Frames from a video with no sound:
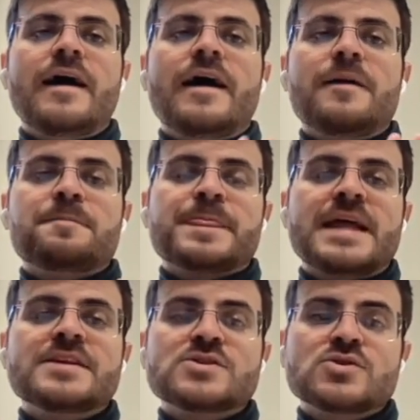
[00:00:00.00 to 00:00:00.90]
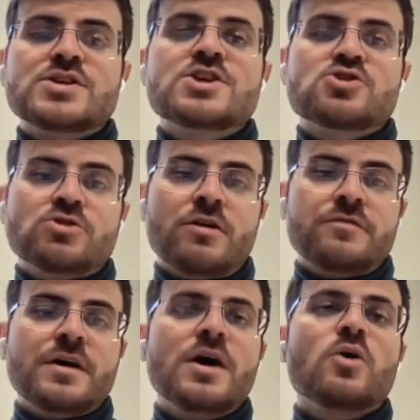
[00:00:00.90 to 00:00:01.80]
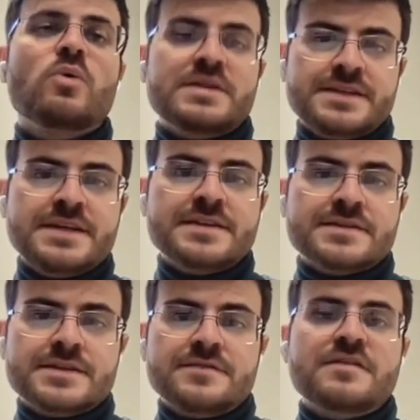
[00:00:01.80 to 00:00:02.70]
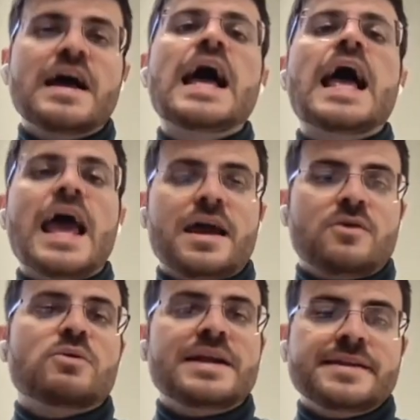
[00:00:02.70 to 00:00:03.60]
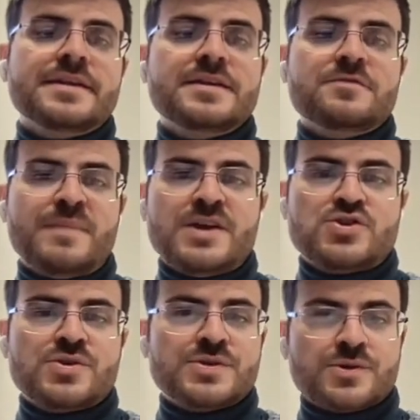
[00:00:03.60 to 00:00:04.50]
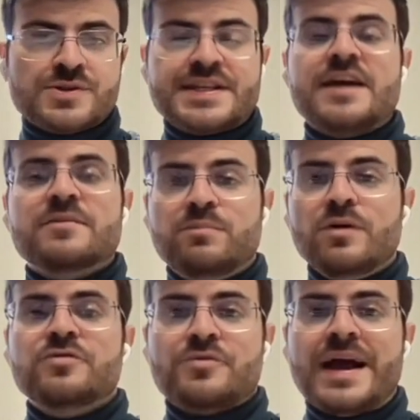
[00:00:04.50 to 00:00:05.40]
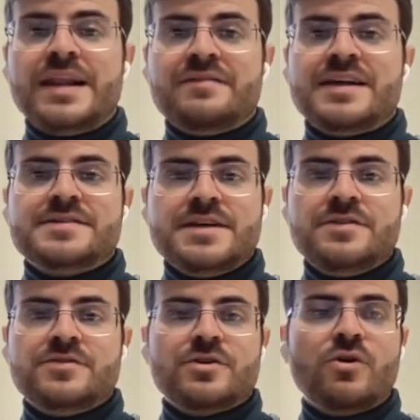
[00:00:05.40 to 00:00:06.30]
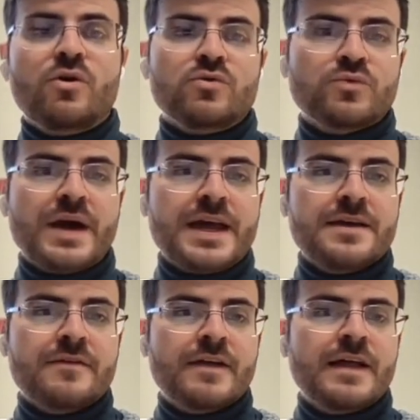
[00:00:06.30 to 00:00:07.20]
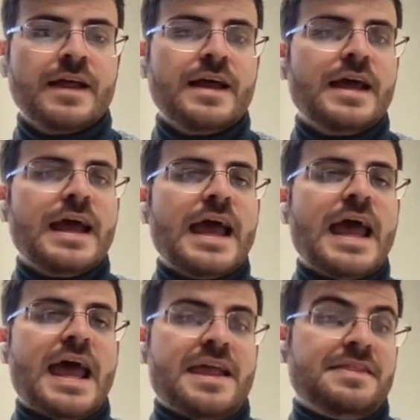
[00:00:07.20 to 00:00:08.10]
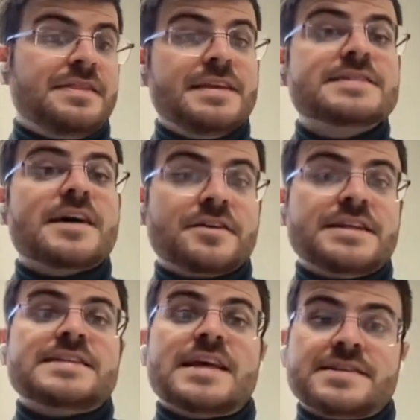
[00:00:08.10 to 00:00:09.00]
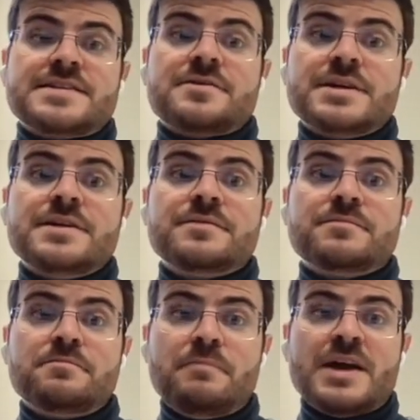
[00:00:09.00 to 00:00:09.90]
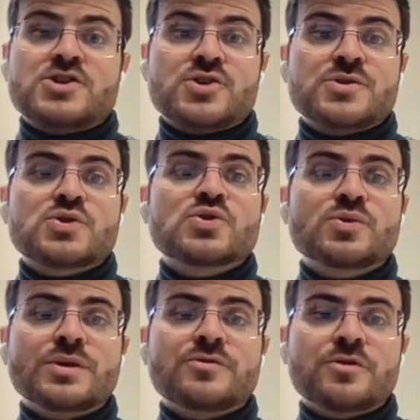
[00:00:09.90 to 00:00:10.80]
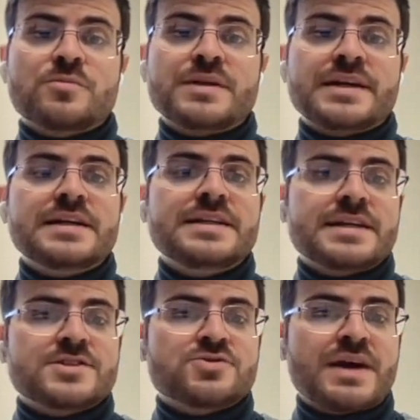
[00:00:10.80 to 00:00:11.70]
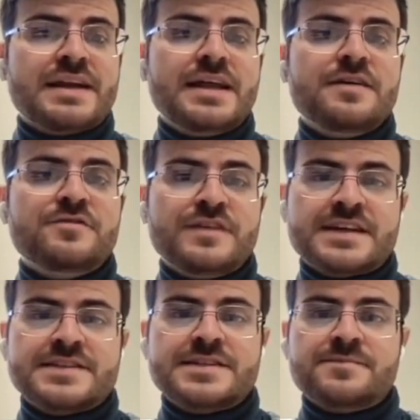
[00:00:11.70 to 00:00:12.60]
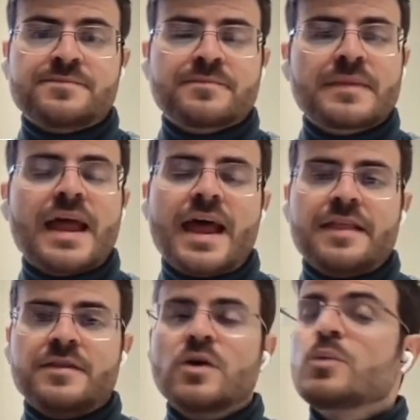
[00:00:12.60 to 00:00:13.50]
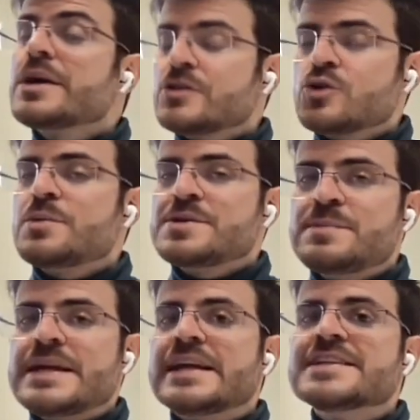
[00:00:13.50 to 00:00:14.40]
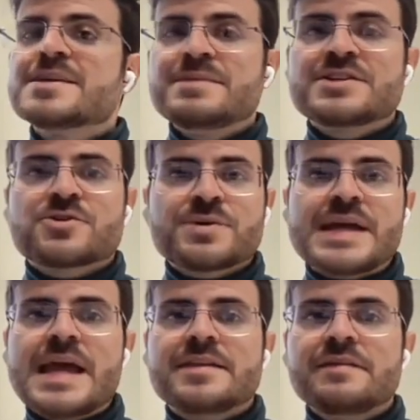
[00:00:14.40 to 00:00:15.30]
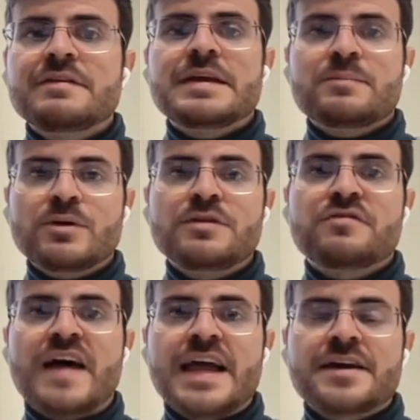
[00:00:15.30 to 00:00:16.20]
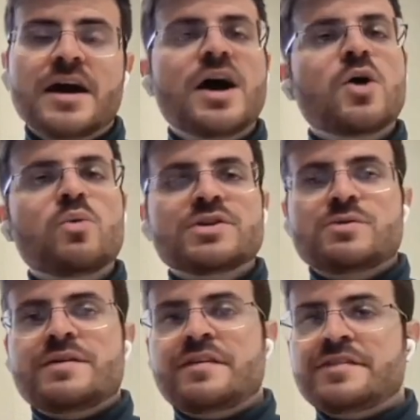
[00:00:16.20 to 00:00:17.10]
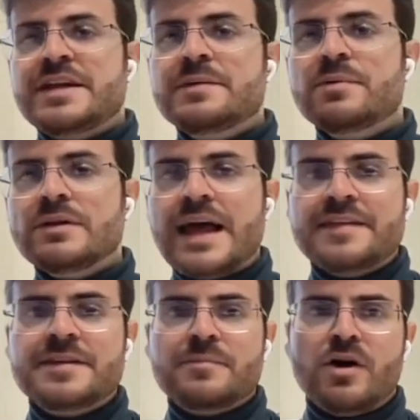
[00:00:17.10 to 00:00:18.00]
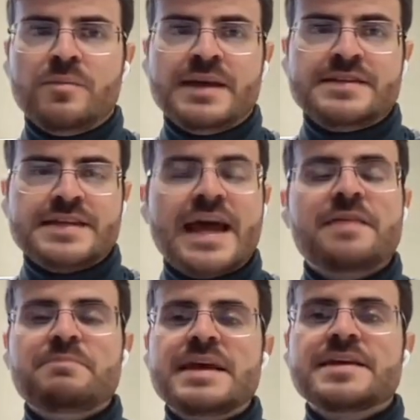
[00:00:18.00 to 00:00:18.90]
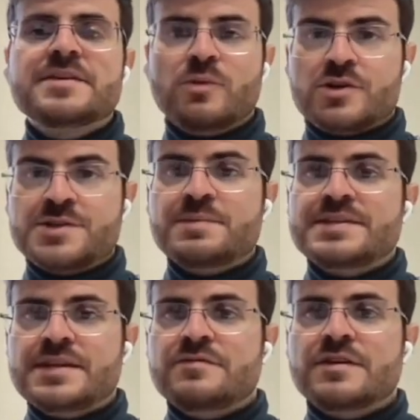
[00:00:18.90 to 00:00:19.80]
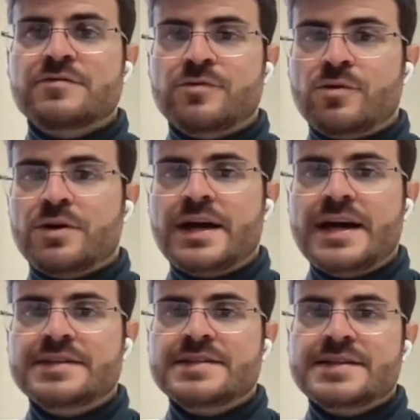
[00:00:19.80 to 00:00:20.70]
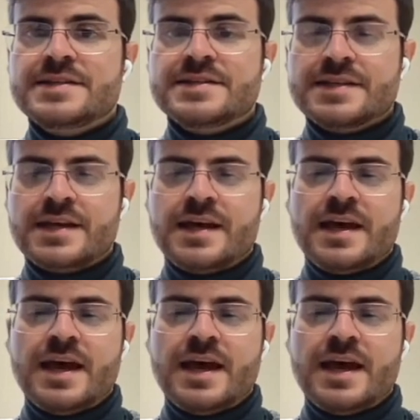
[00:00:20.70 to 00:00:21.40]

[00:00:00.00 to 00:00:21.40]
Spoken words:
an association of quantitative and qualitative measures because they are both relevant in their own way. And these are necessary measures to determine clinical trial efficacy. And we can always be a little bit creative in modifying what we have available at the moment and make it more specific for a disease.